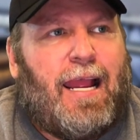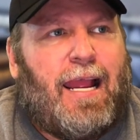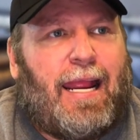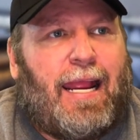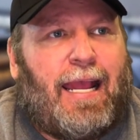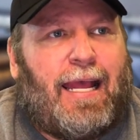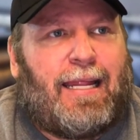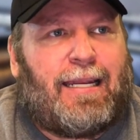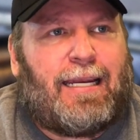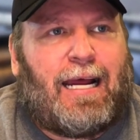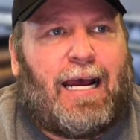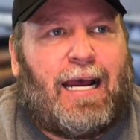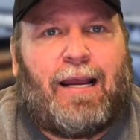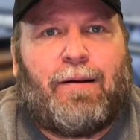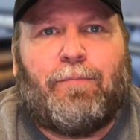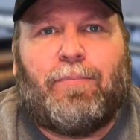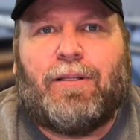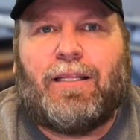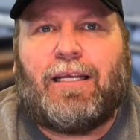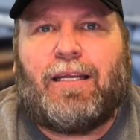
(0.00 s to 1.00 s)
And
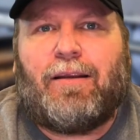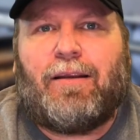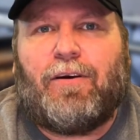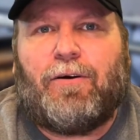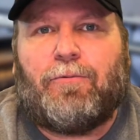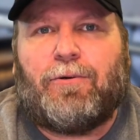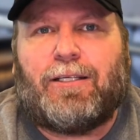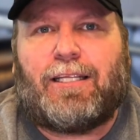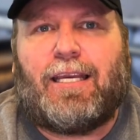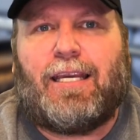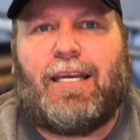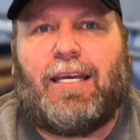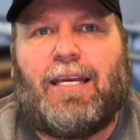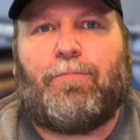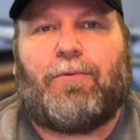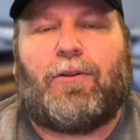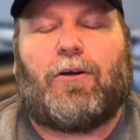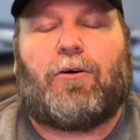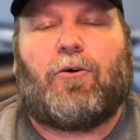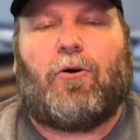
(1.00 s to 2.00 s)
I believe it would
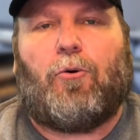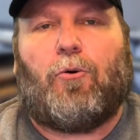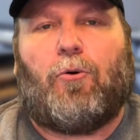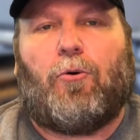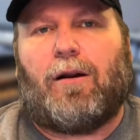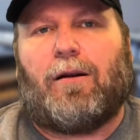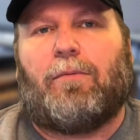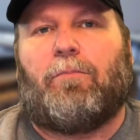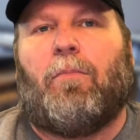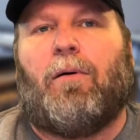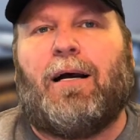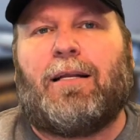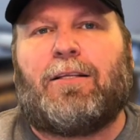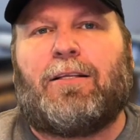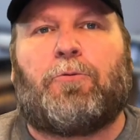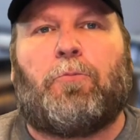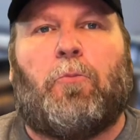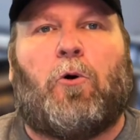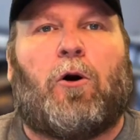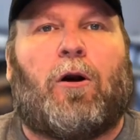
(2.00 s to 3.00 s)
keep the court
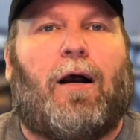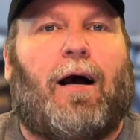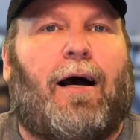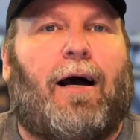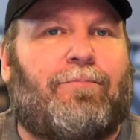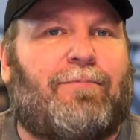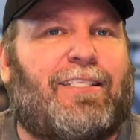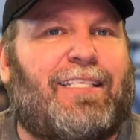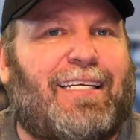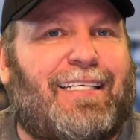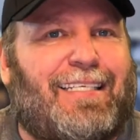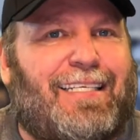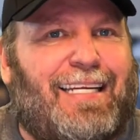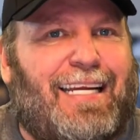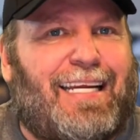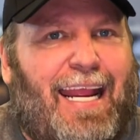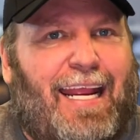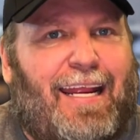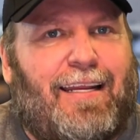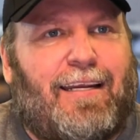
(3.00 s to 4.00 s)
much more up to
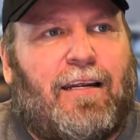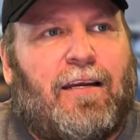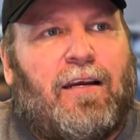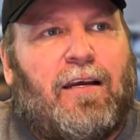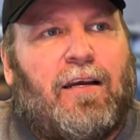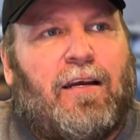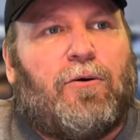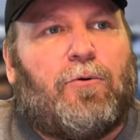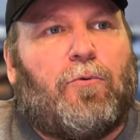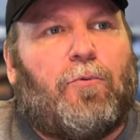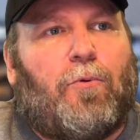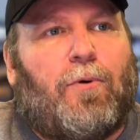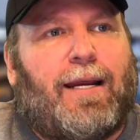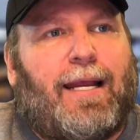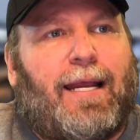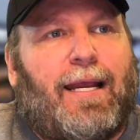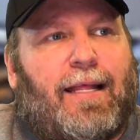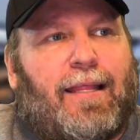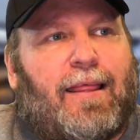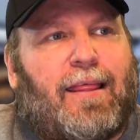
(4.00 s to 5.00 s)
date
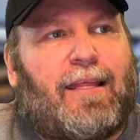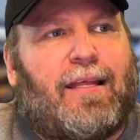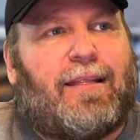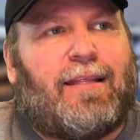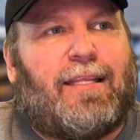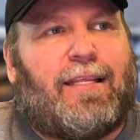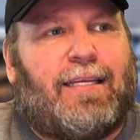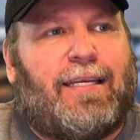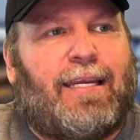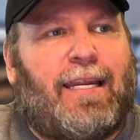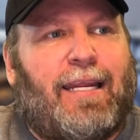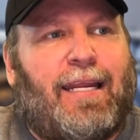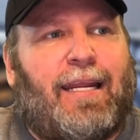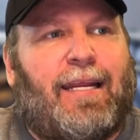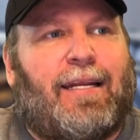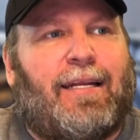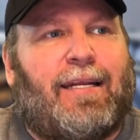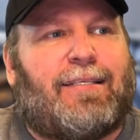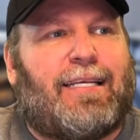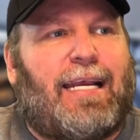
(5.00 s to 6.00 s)
with the
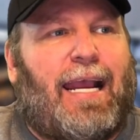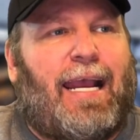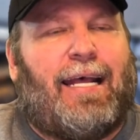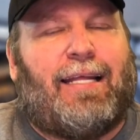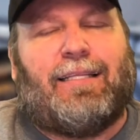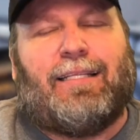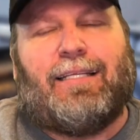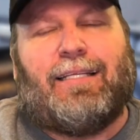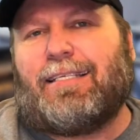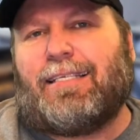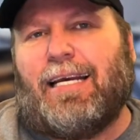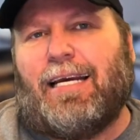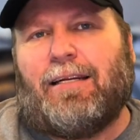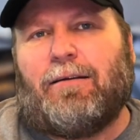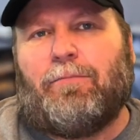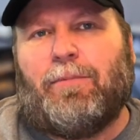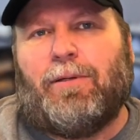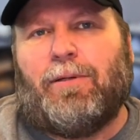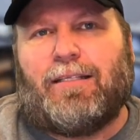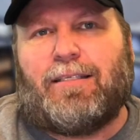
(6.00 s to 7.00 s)
needs and the
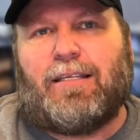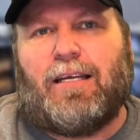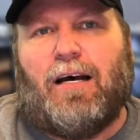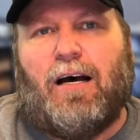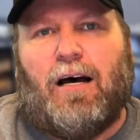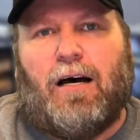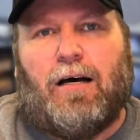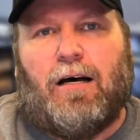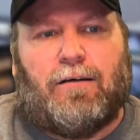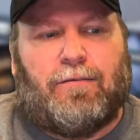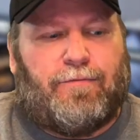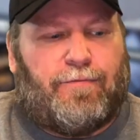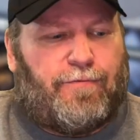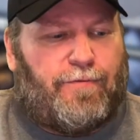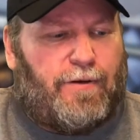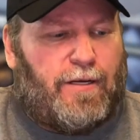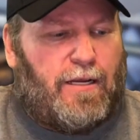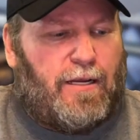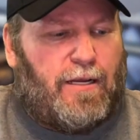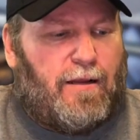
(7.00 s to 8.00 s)
sentiments
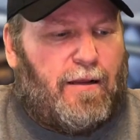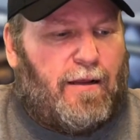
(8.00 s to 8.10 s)
of